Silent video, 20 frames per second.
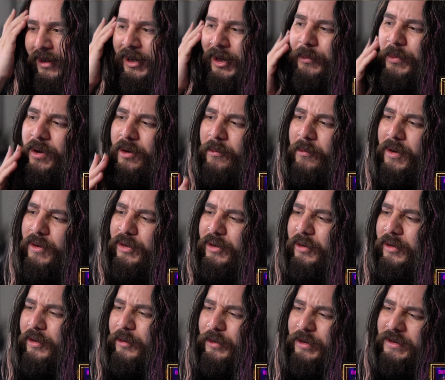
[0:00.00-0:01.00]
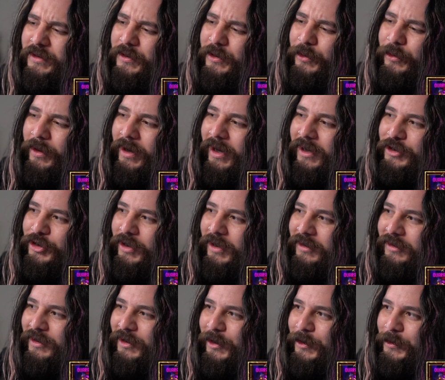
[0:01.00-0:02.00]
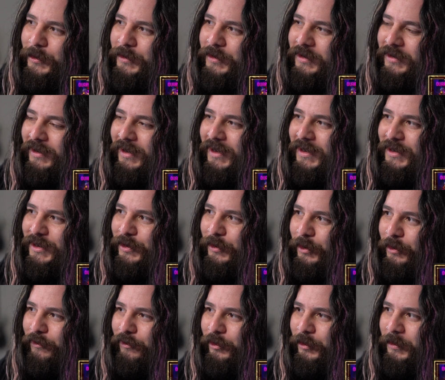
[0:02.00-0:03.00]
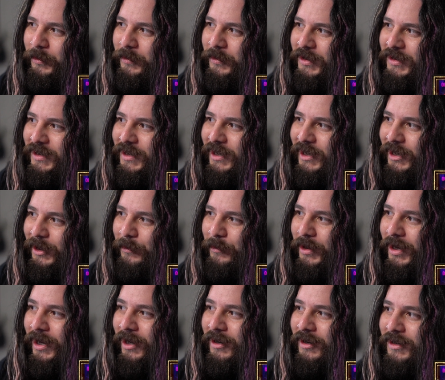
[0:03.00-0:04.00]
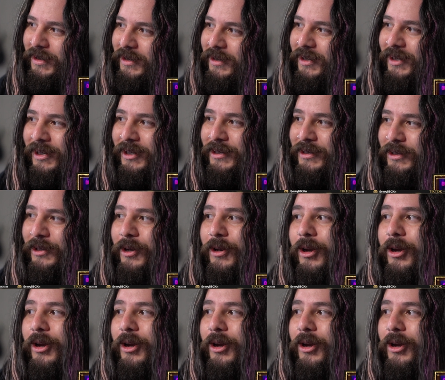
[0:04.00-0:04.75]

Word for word: About a month ago or so, I checked out a song from this game and it